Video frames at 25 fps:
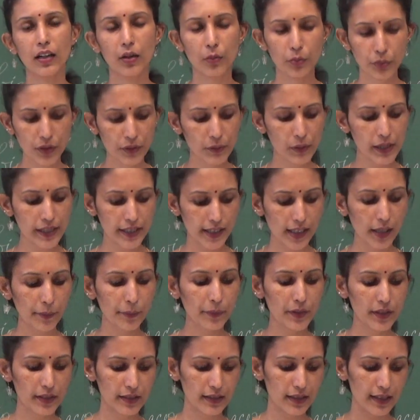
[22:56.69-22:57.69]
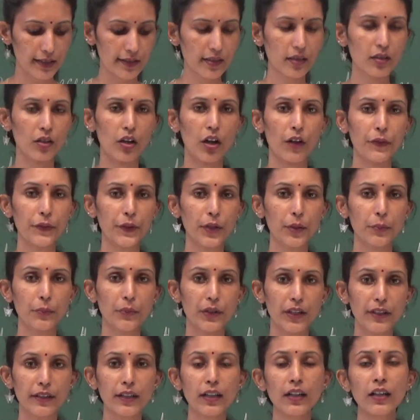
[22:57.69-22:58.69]
We wind up this lesson,
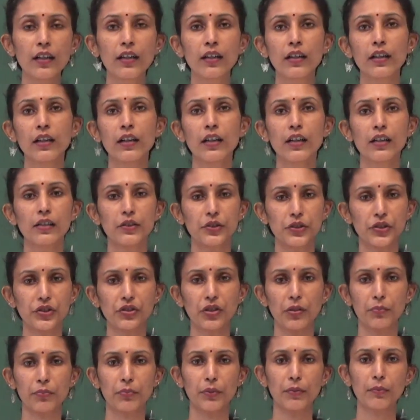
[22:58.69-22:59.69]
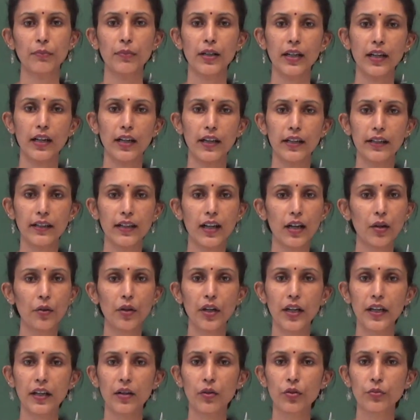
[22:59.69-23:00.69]
entrepreneurship. By now,
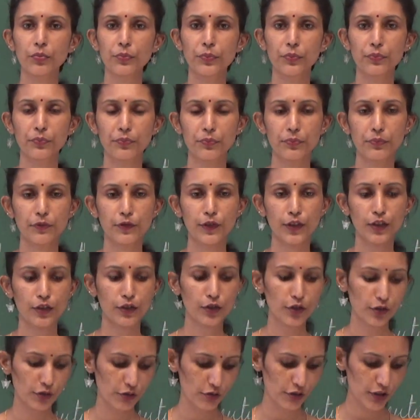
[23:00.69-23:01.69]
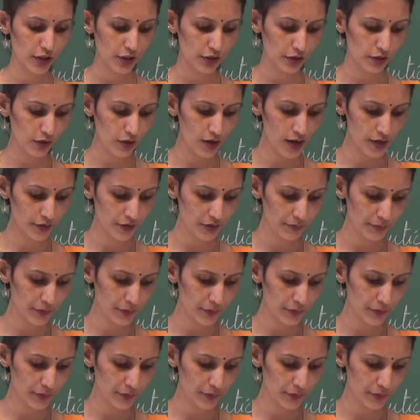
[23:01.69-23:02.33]
I hope for those who didn't know how to